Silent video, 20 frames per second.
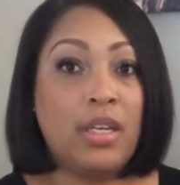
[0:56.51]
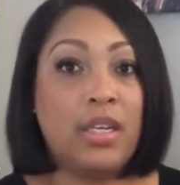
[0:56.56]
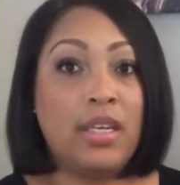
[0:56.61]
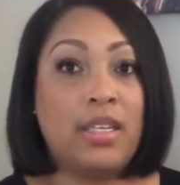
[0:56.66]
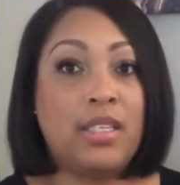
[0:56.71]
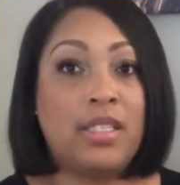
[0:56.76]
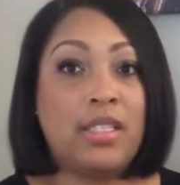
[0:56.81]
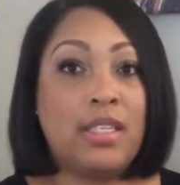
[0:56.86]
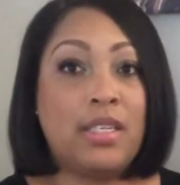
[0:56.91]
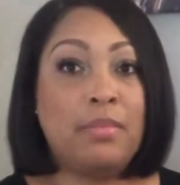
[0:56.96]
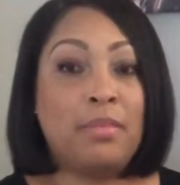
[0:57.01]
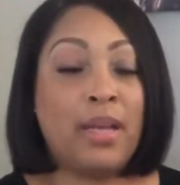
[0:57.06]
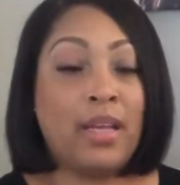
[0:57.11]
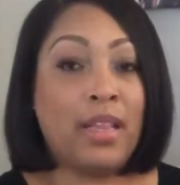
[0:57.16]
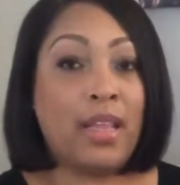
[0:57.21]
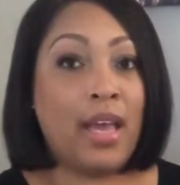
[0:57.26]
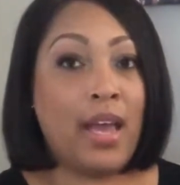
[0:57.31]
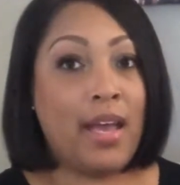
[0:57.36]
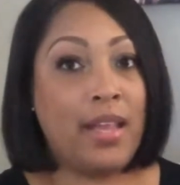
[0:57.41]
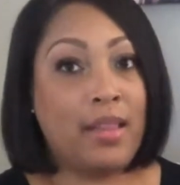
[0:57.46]
It seemed like
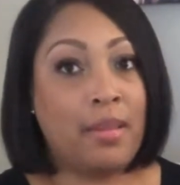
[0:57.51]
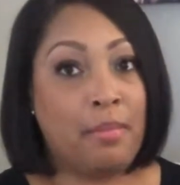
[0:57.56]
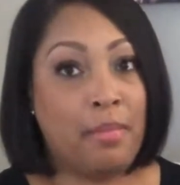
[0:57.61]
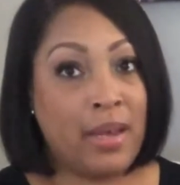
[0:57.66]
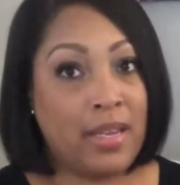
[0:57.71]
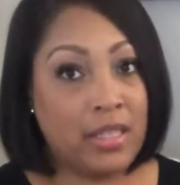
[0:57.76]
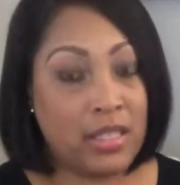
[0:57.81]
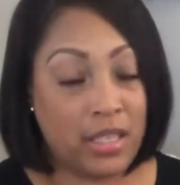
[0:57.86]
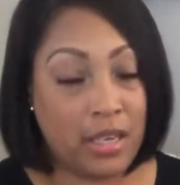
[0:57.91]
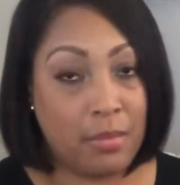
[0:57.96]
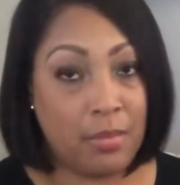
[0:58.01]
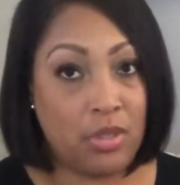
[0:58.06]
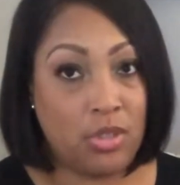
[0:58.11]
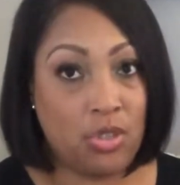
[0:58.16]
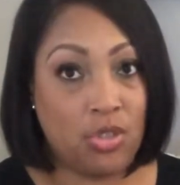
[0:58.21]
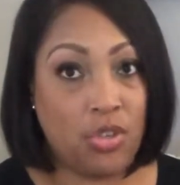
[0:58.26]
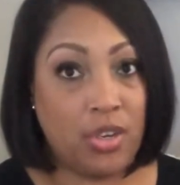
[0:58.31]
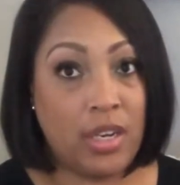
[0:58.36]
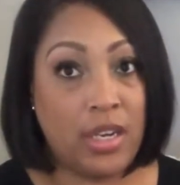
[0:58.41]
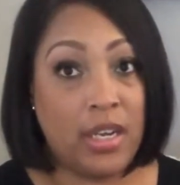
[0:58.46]
they had the best
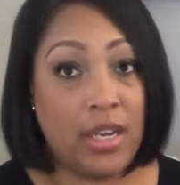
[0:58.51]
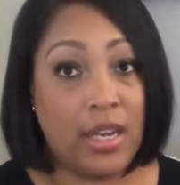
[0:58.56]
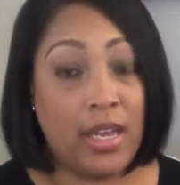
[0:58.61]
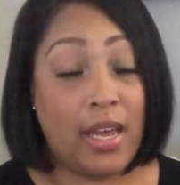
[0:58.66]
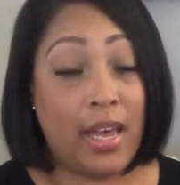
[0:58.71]
chemistry,